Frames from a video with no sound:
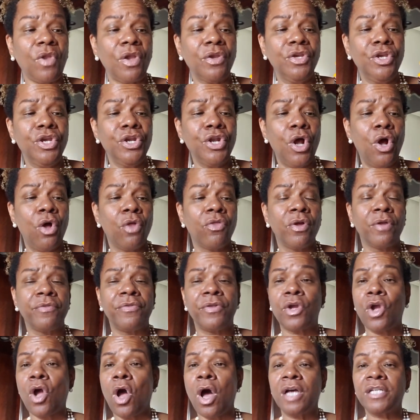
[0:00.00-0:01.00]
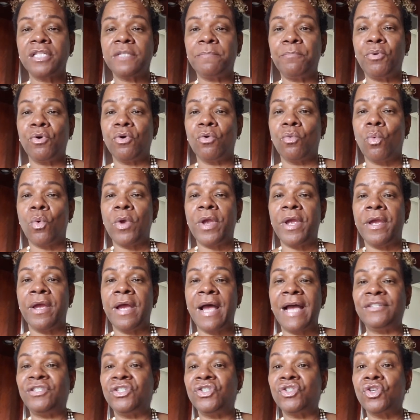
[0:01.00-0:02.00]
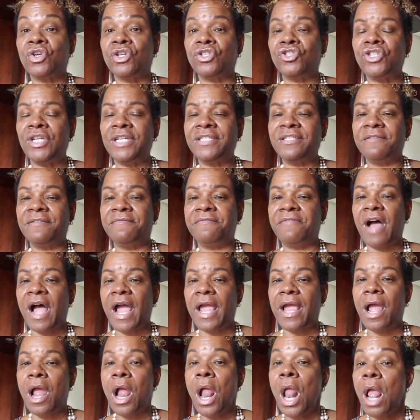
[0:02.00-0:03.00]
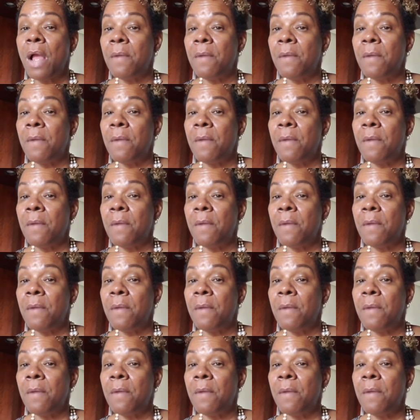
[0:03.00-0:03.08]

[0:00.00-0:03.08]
you know, the cost per wear. I just couldn't justify it.